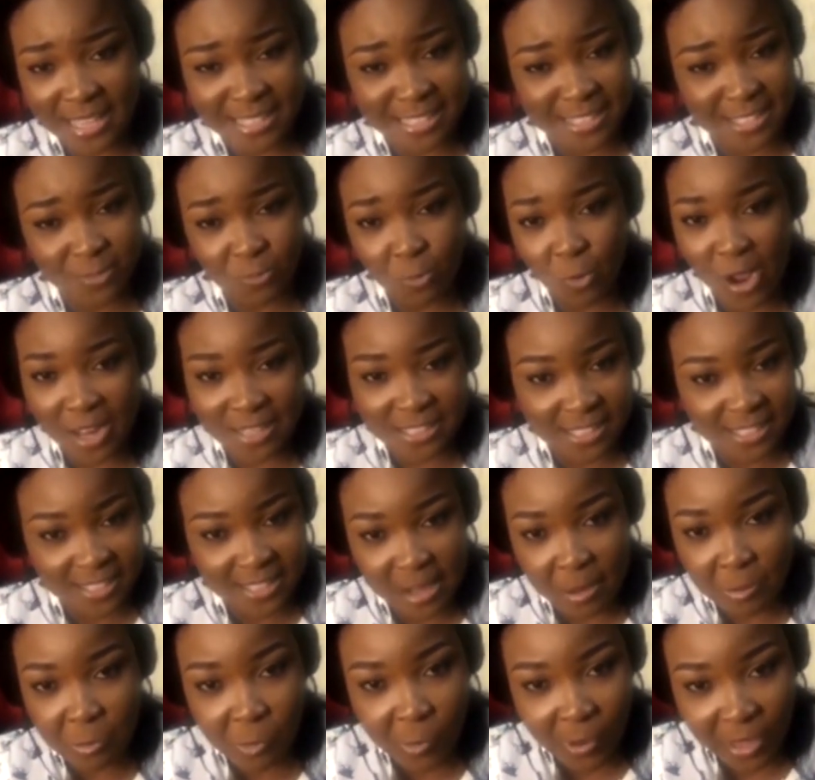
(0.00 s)
So you're the one who was
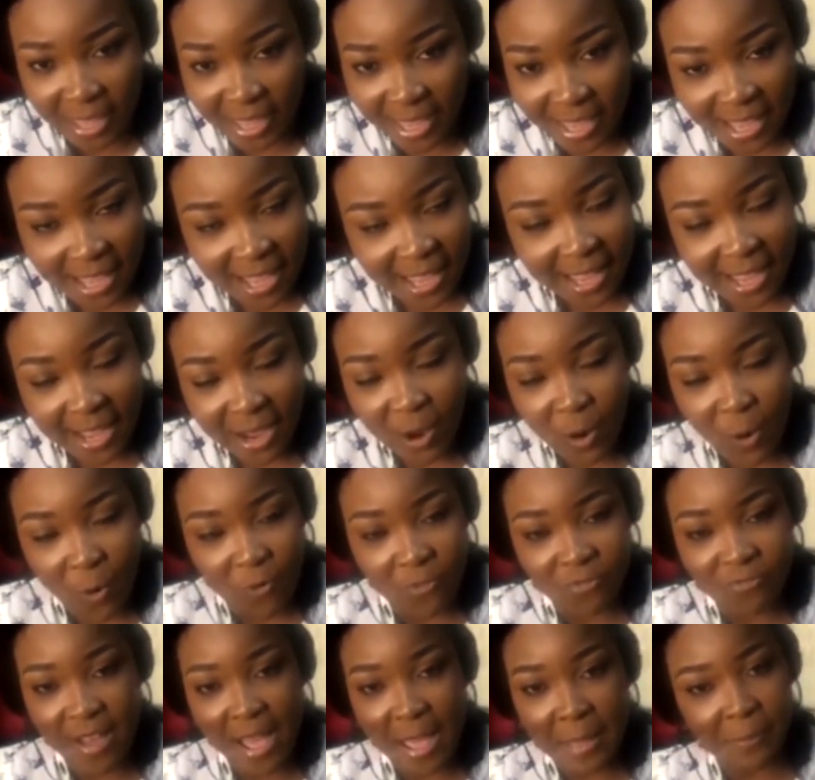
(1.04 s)
giving her all the funny
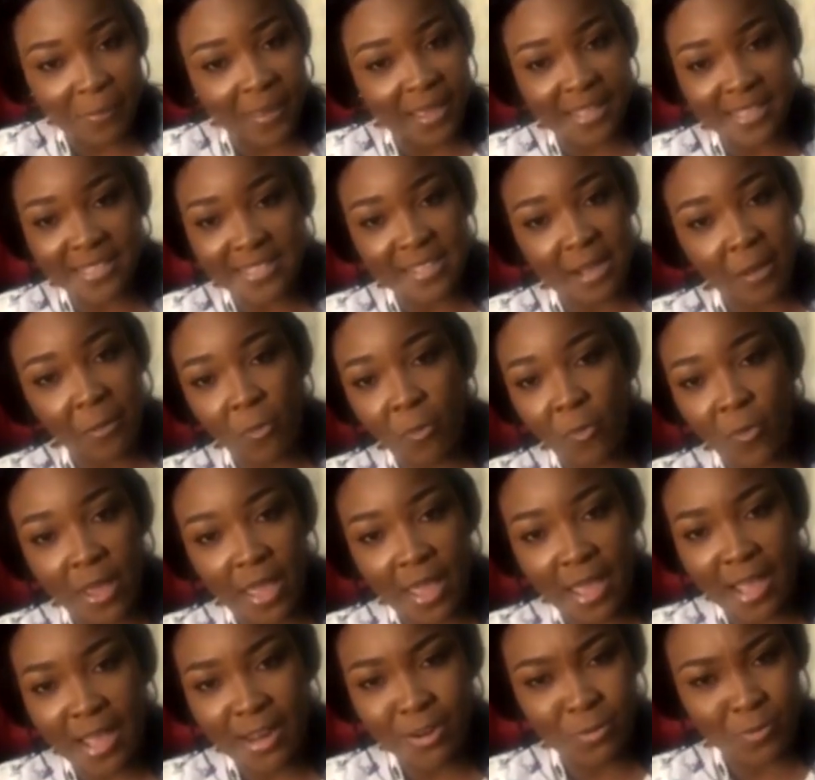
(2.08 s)
ideas,
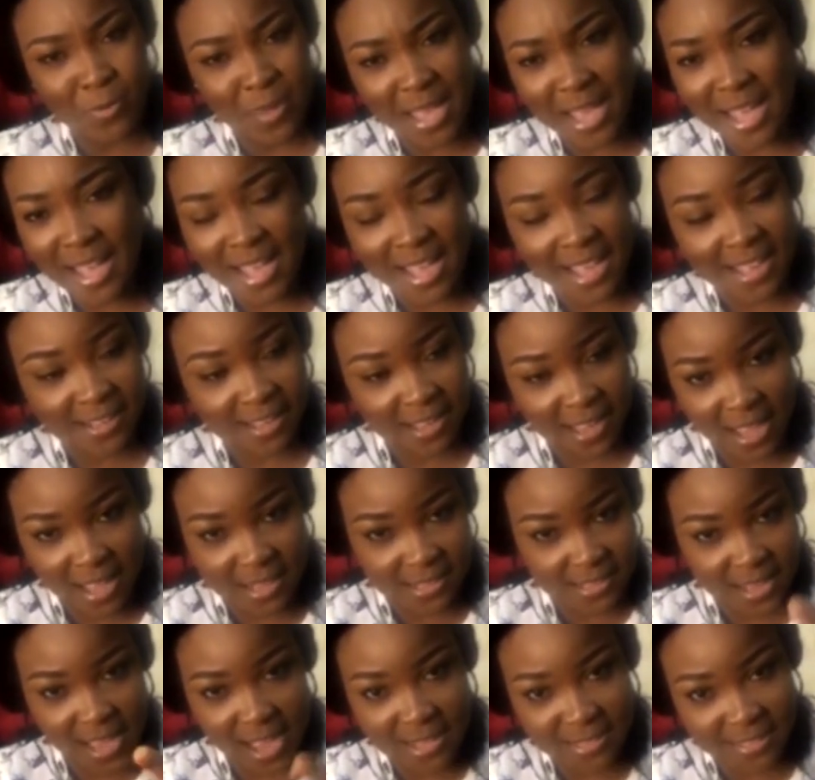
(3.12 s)
you are making my
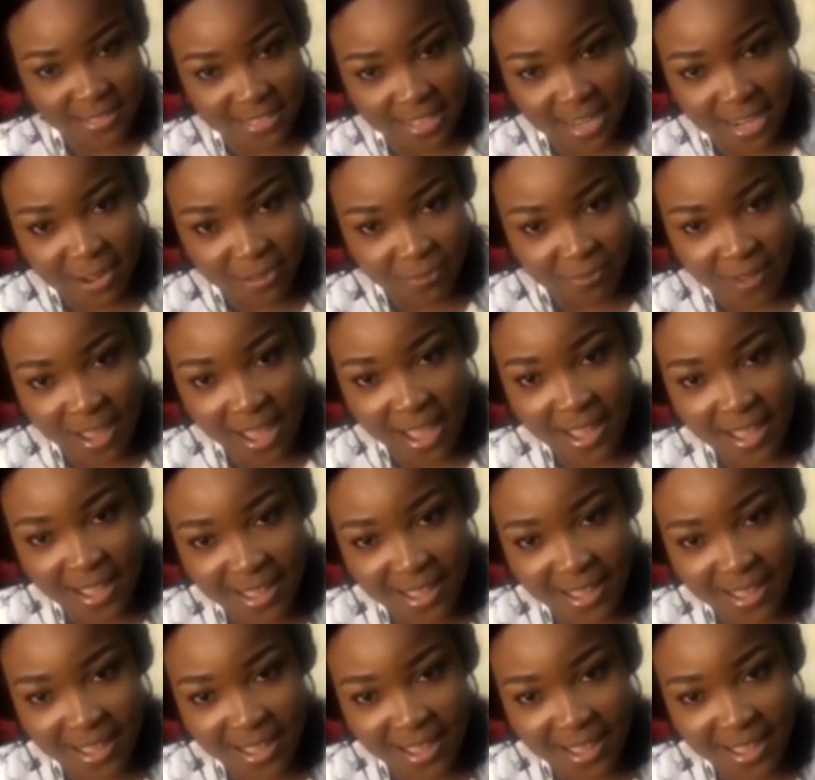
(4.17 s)
life more difficult.